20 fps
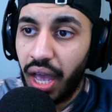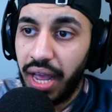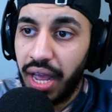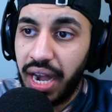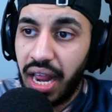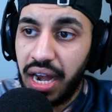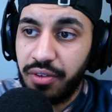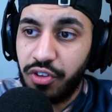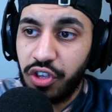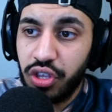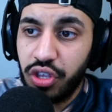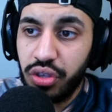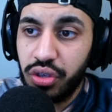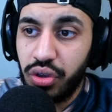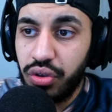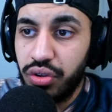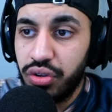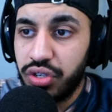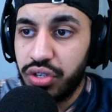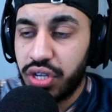And then if you
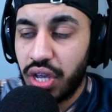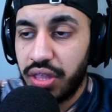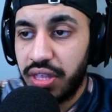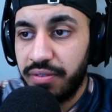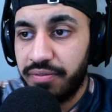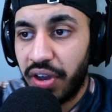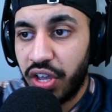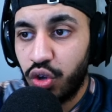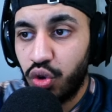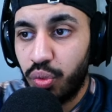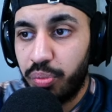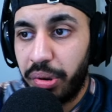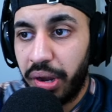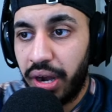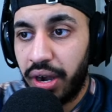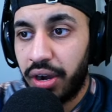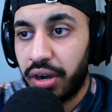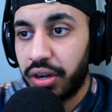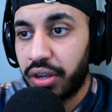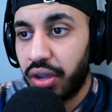use the Vital
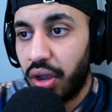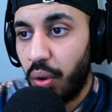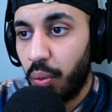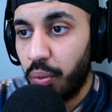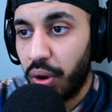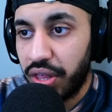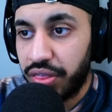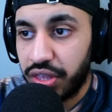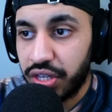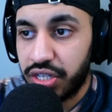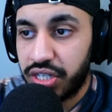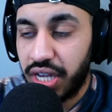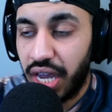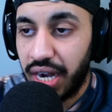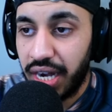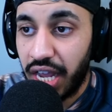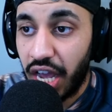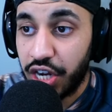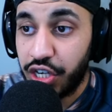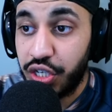perk with the
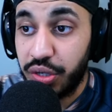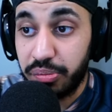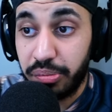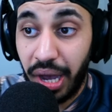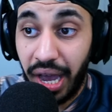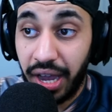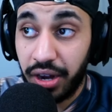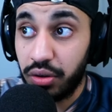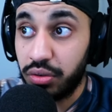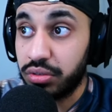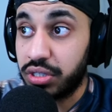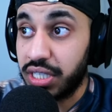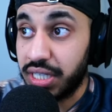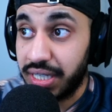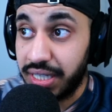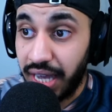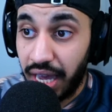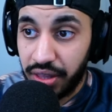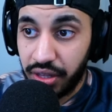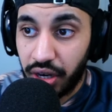Seriashi barrel
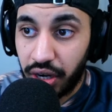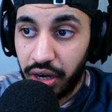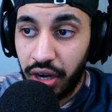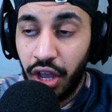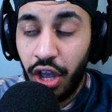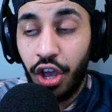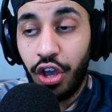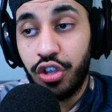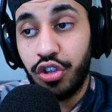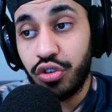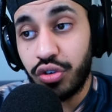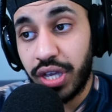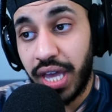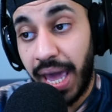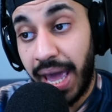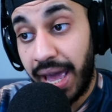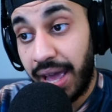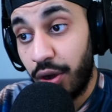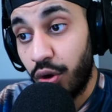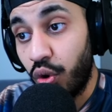together, you
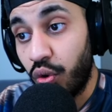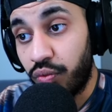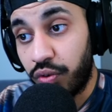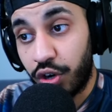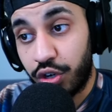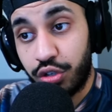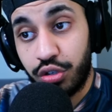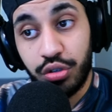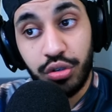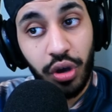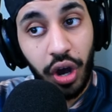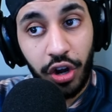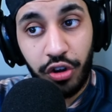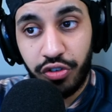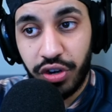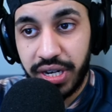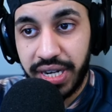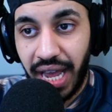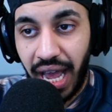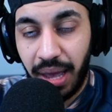get over
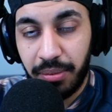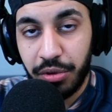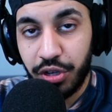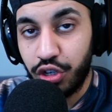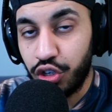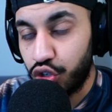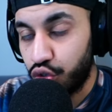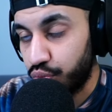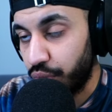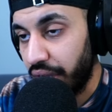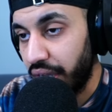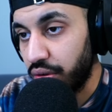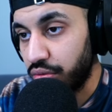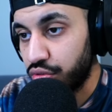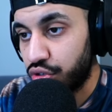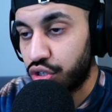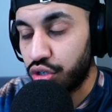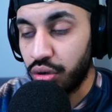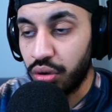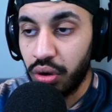200 damage as
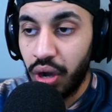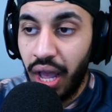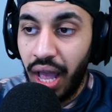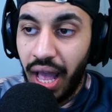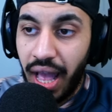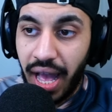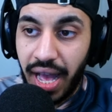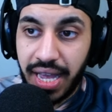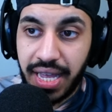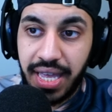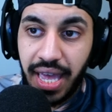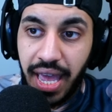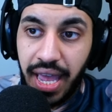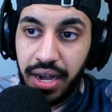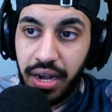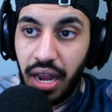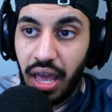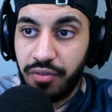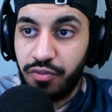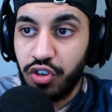well. So
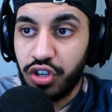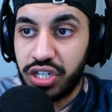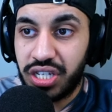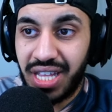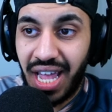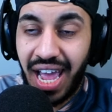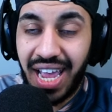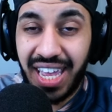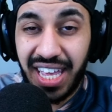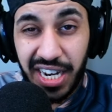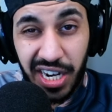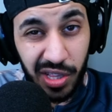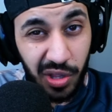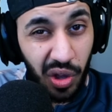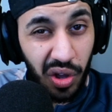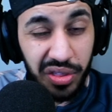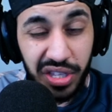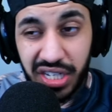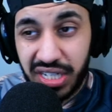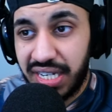again, if you stack in a
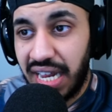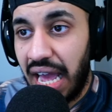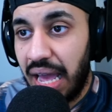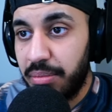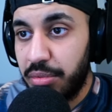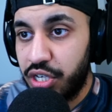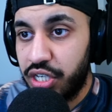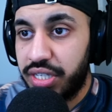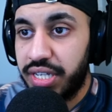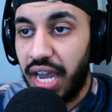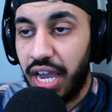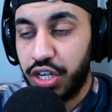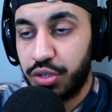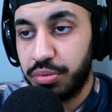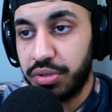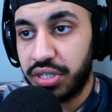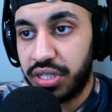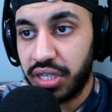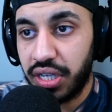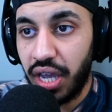lot of these damage
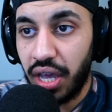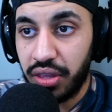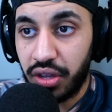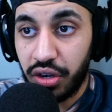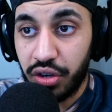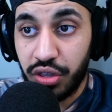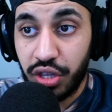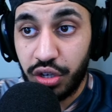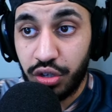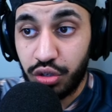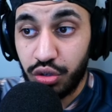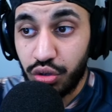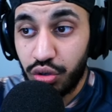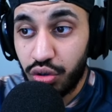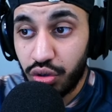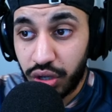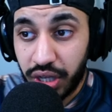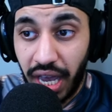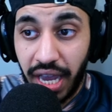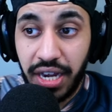attachments together, they
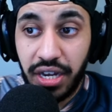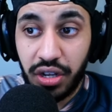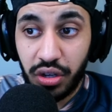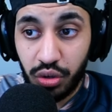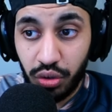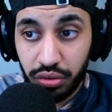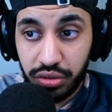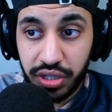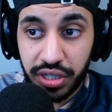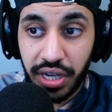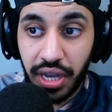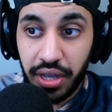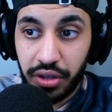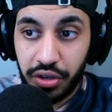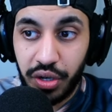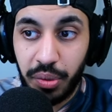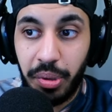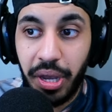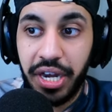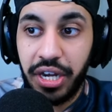do kind of go together
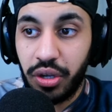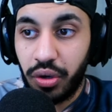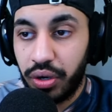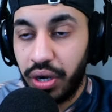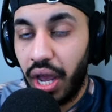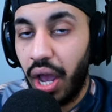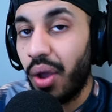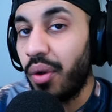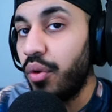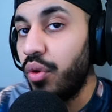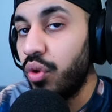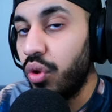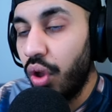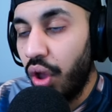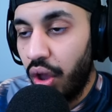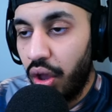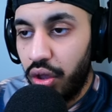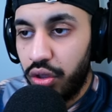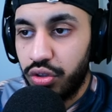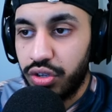depending on how
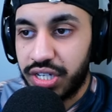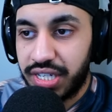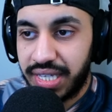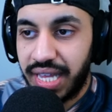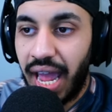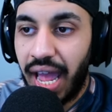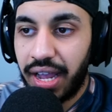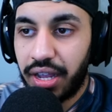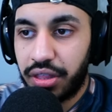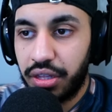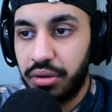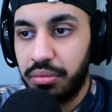you stack